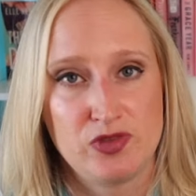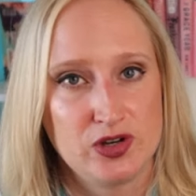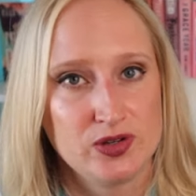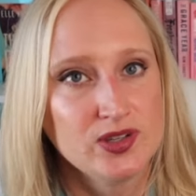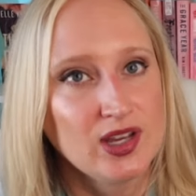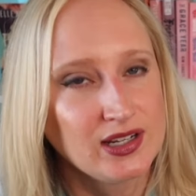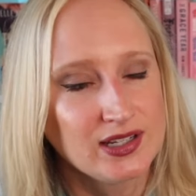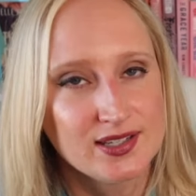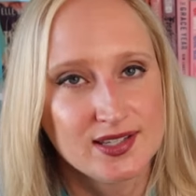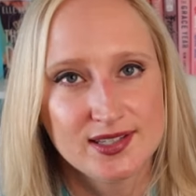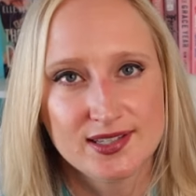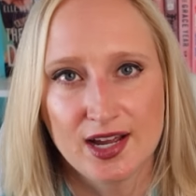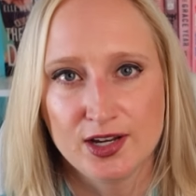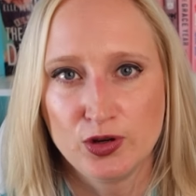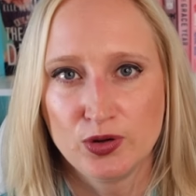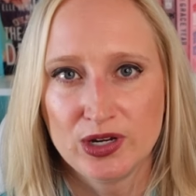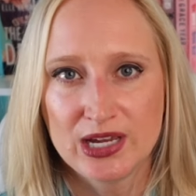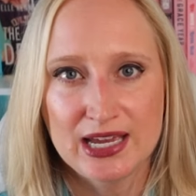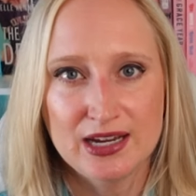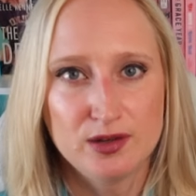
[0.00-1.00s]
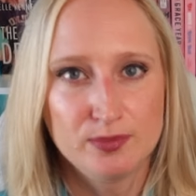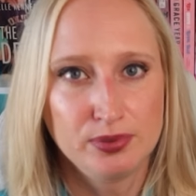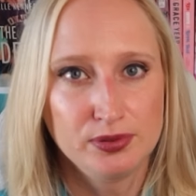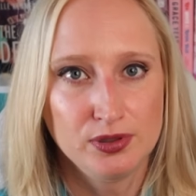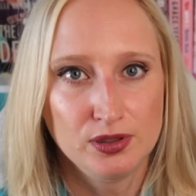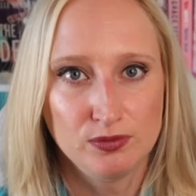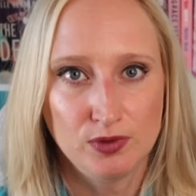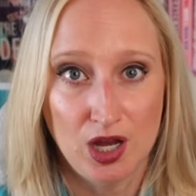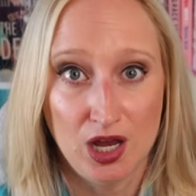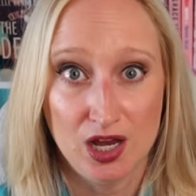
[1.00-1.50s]
There's like a segregated
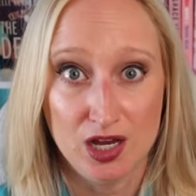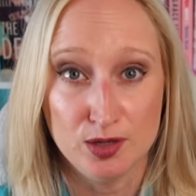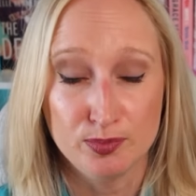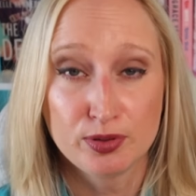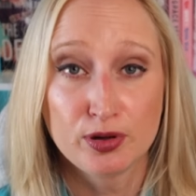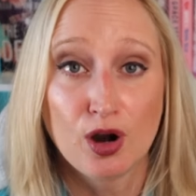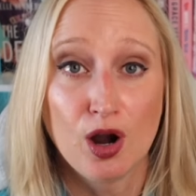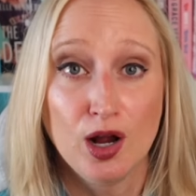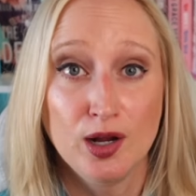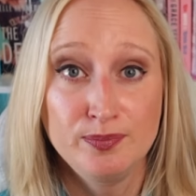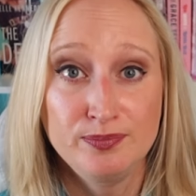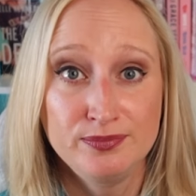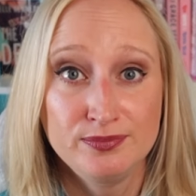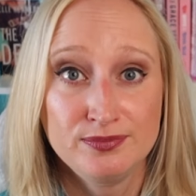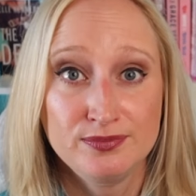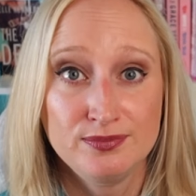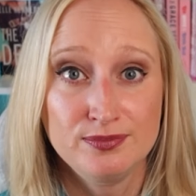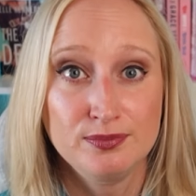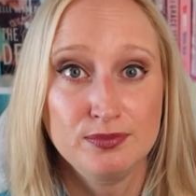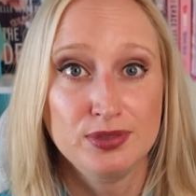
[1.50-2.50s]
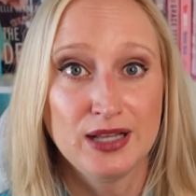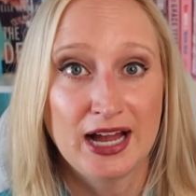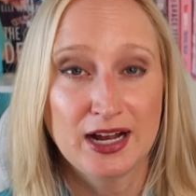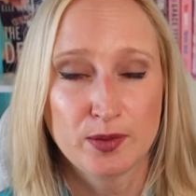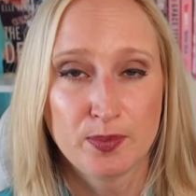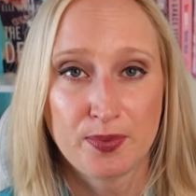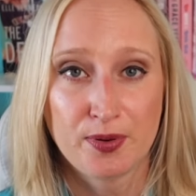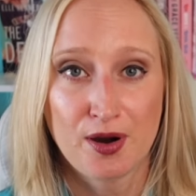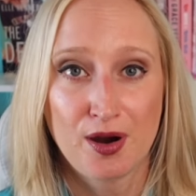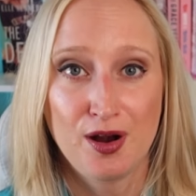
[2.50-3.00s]
prom.
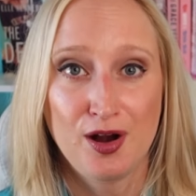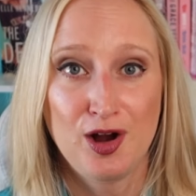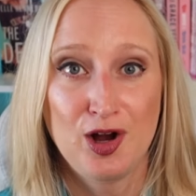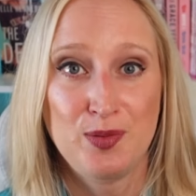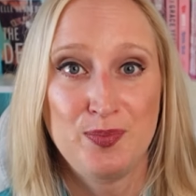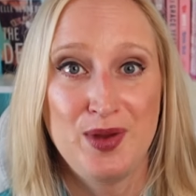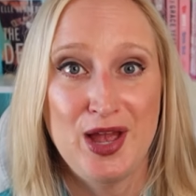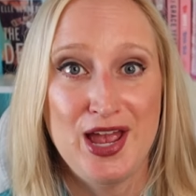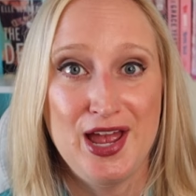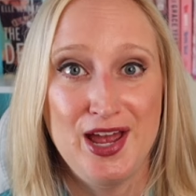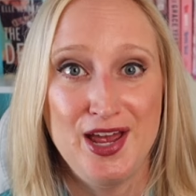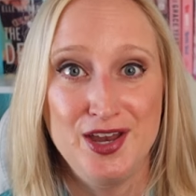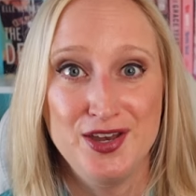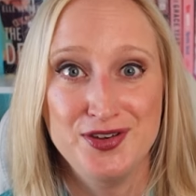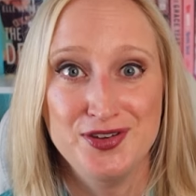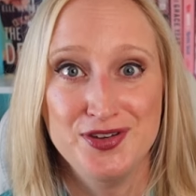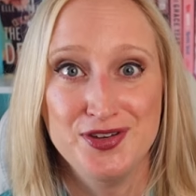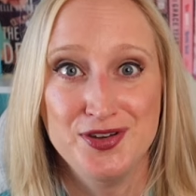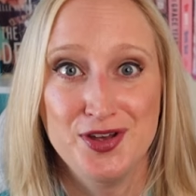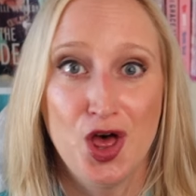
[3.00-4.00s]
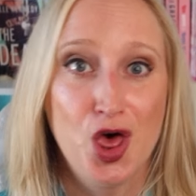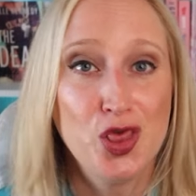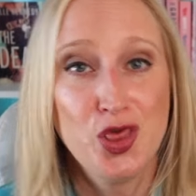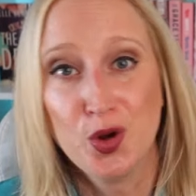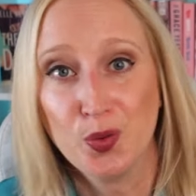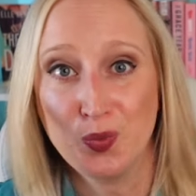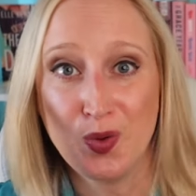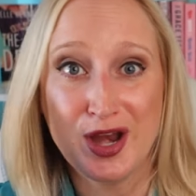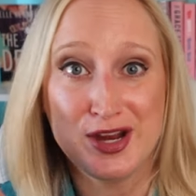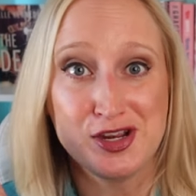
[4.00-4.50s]
Black prom and
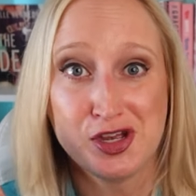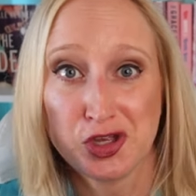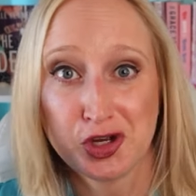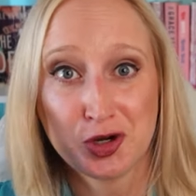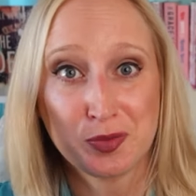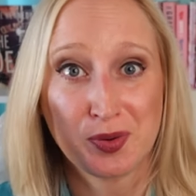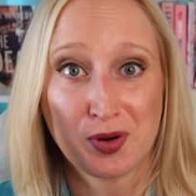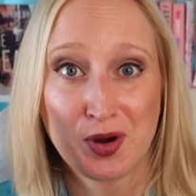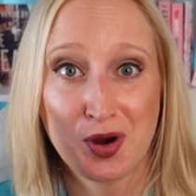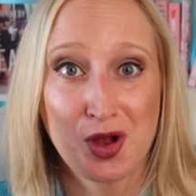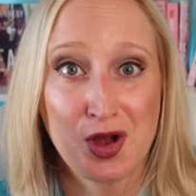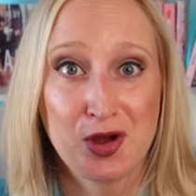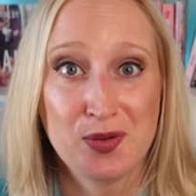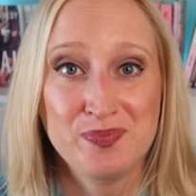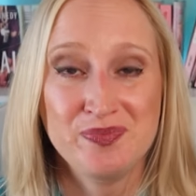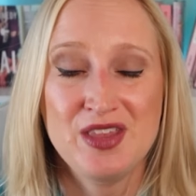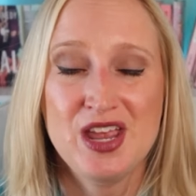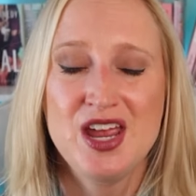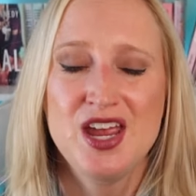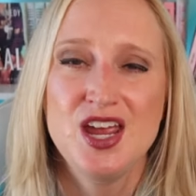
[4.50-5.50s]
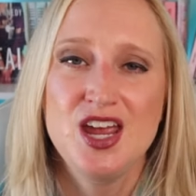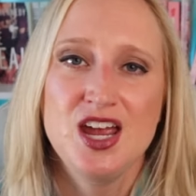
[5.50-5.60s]
the regular prom.